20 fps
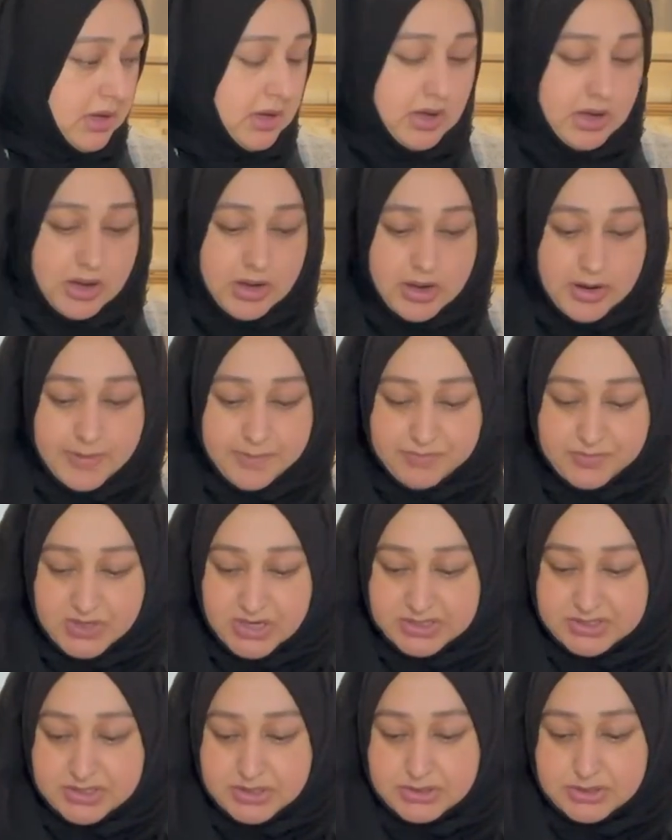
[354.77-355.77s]

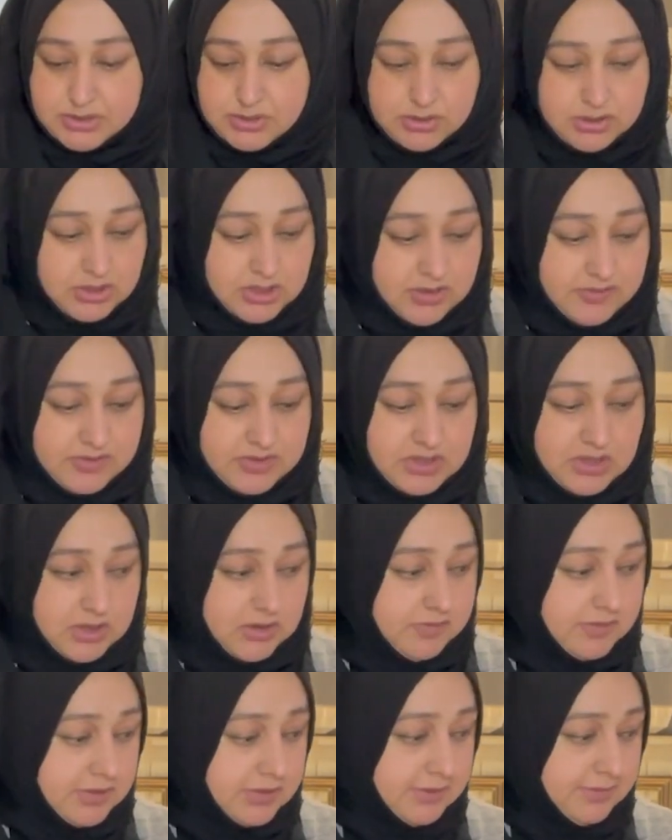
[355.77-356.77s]
I just took it out of the
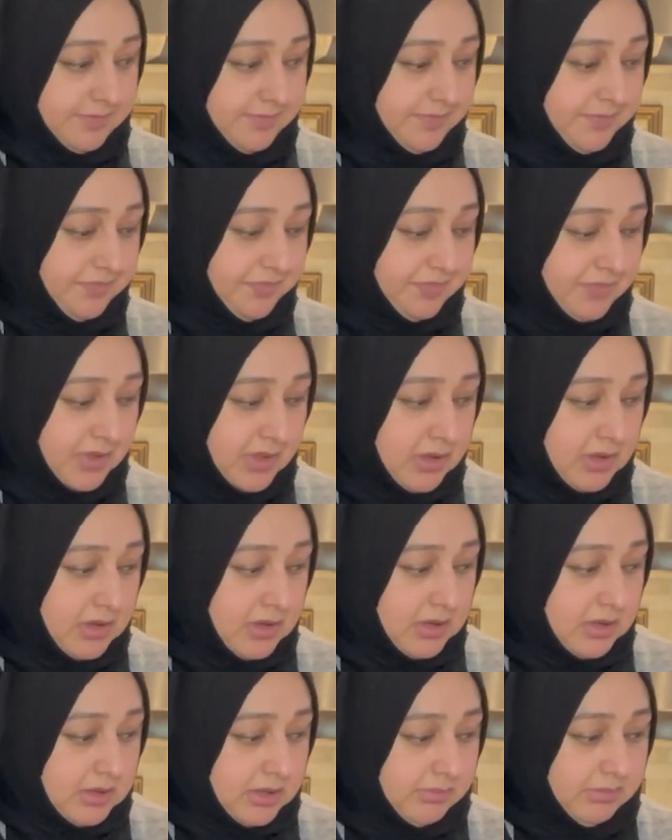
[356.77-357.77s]
oven.
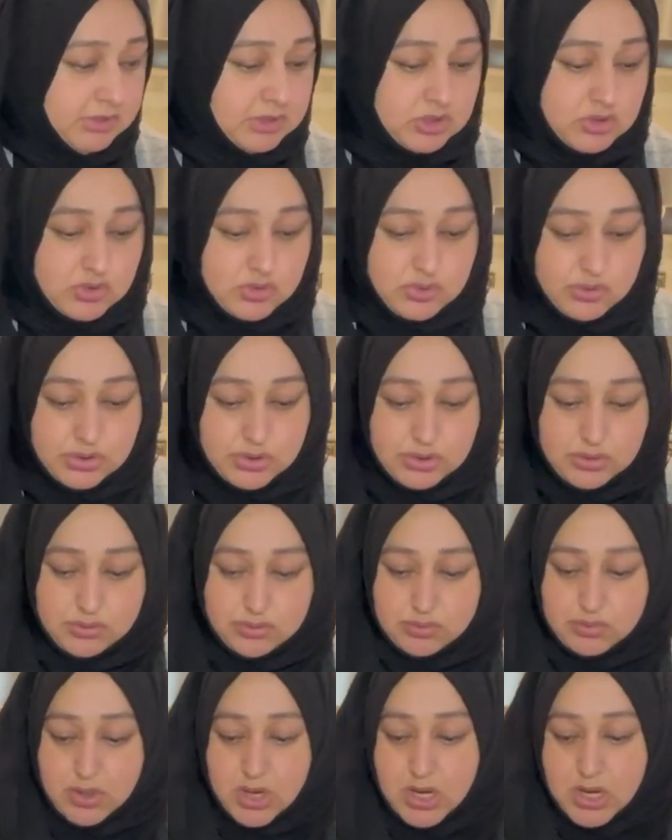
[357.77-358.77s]
Let me show
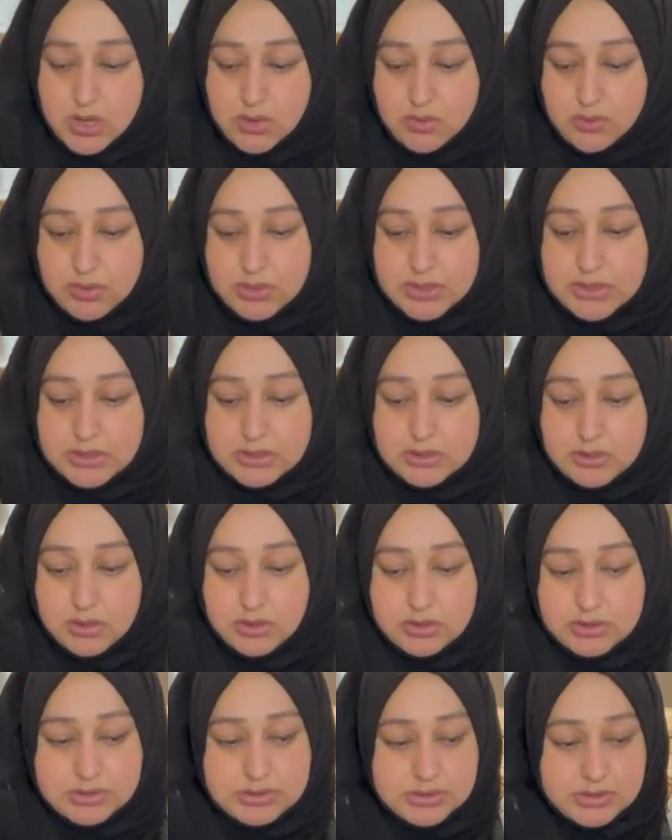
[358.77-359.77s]
you how it
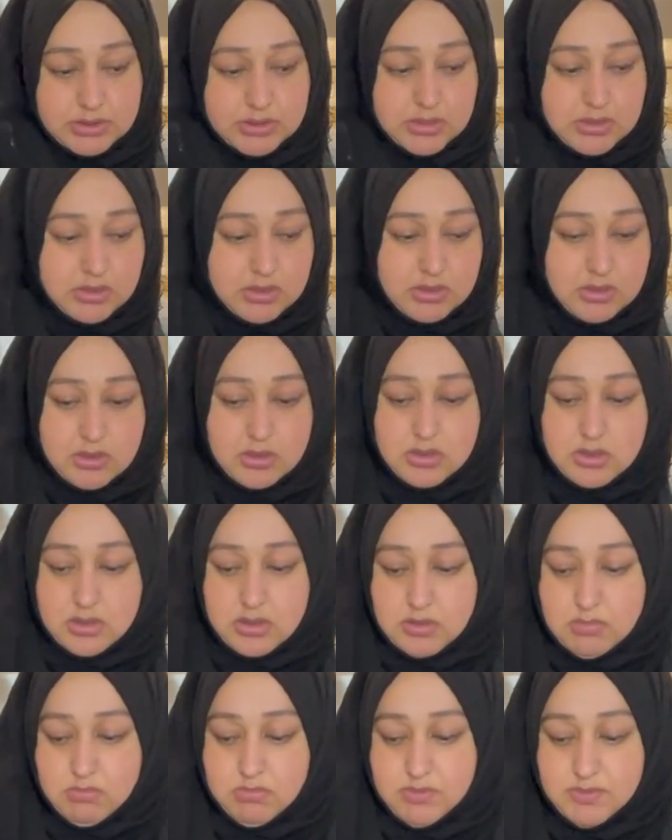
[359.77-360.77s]
looks
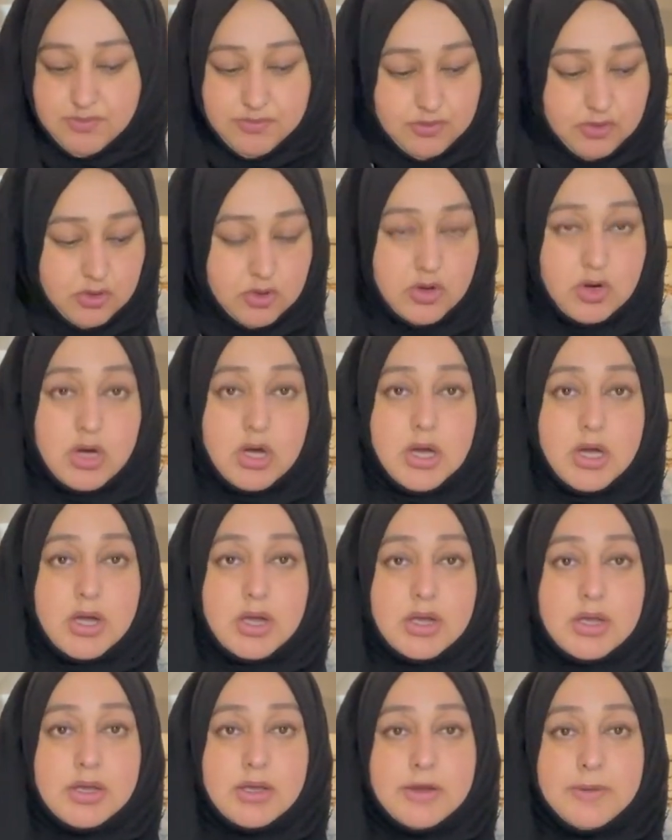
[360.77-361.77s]
before
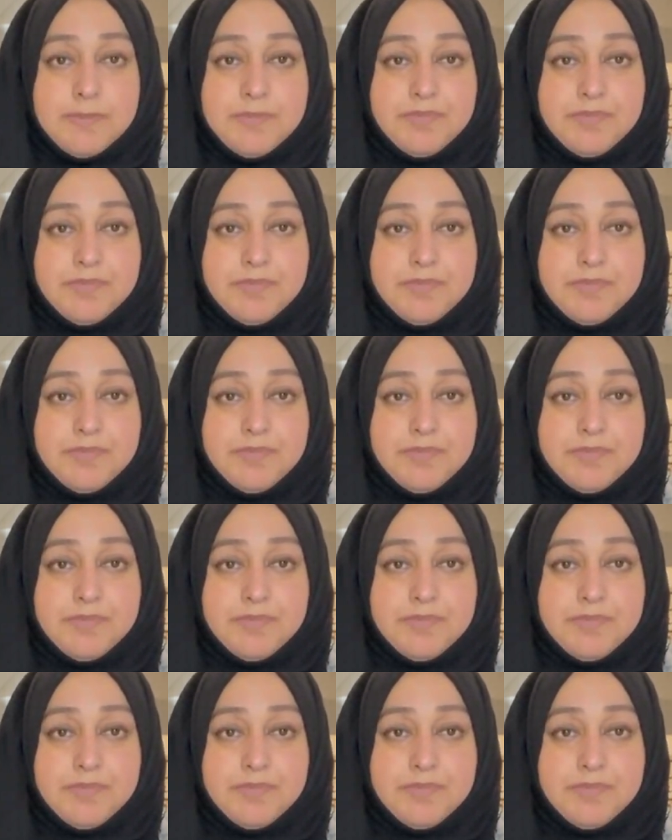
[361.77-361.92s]
I